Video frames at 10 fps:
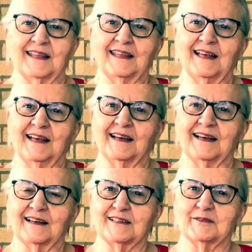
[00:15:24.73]
Yeah.
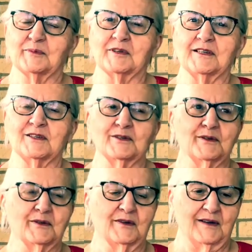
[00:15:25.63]
So pretty
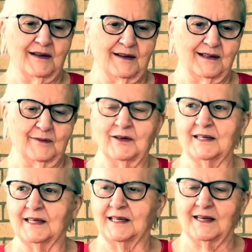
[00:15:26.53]
soon, one
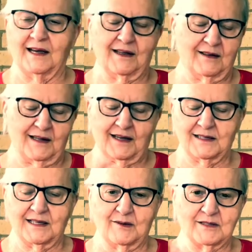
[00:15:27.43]
day, like I
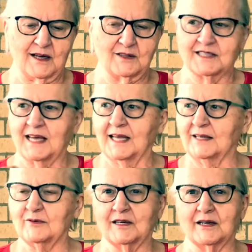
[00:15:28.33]
said, I was outside and
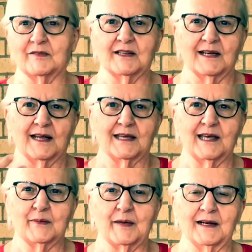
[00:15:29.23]
whatever, and then I
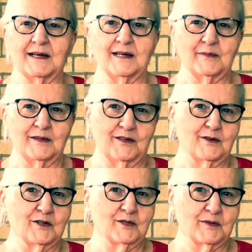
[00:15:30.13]
came in, and him and the
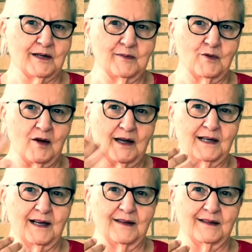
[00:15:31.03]
nurse would come walking
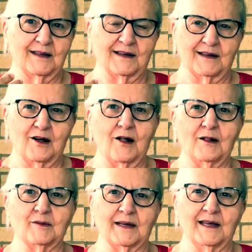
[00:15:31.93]
down the
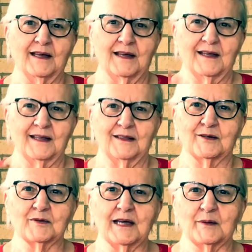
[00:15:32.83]
hallway in the
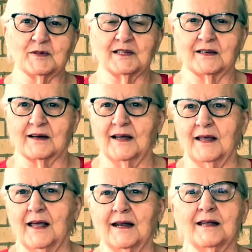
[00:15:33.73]
rehab center.
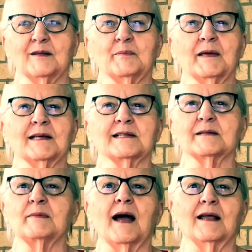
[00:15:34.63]
And he had the biggest
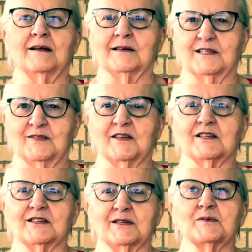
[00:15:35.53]
smile on his face
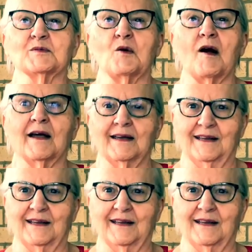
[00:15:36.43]
because he was walking.